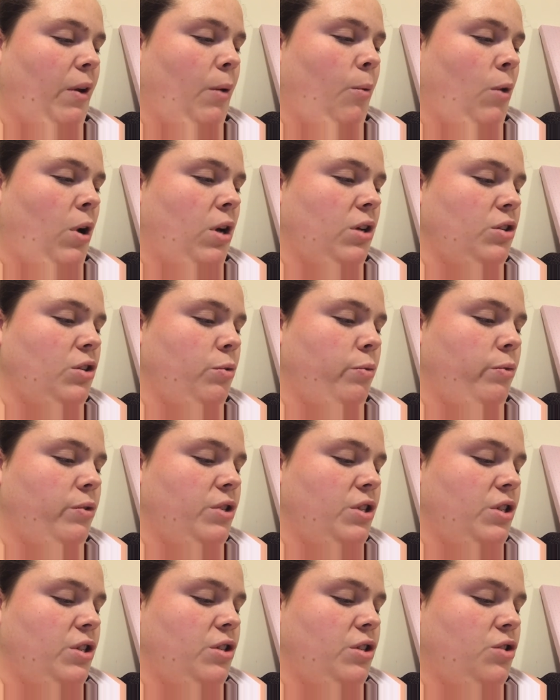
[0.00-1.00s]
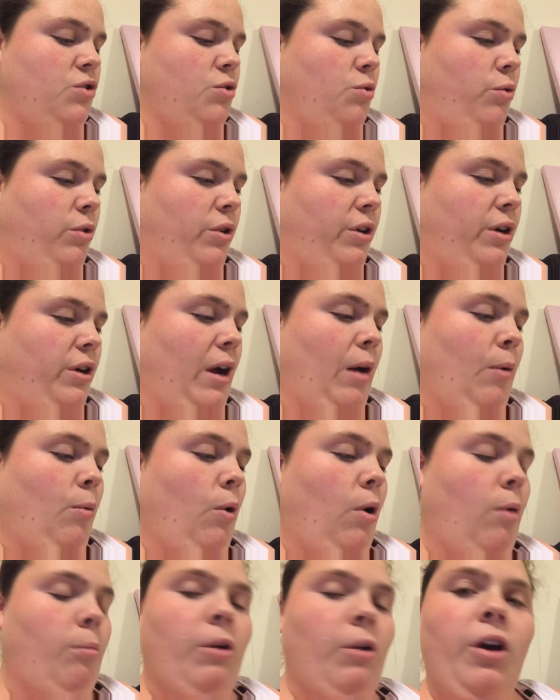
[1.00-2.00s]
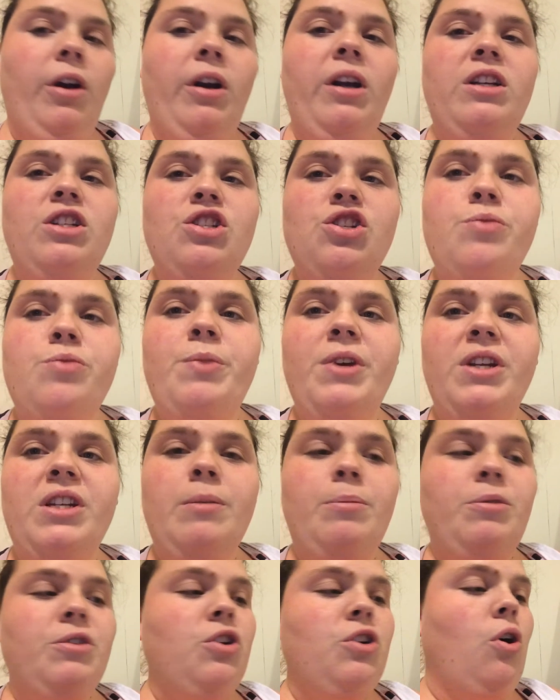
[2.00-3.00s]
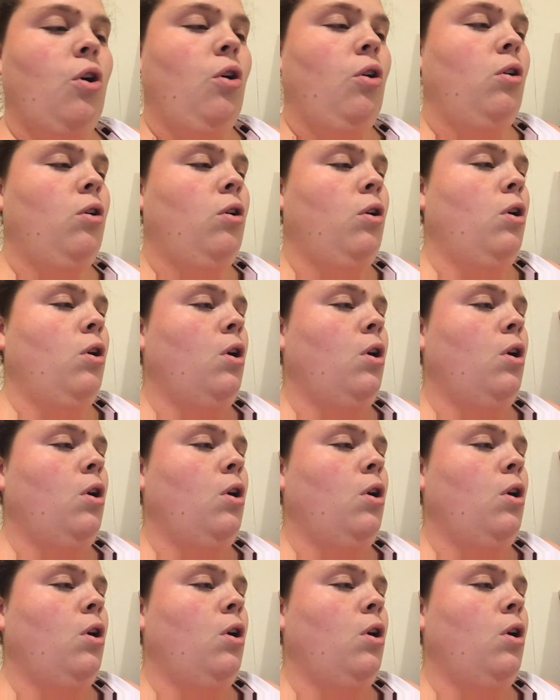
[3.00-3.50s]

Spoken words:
I walked over to the store at Walmart and just picked up a doll.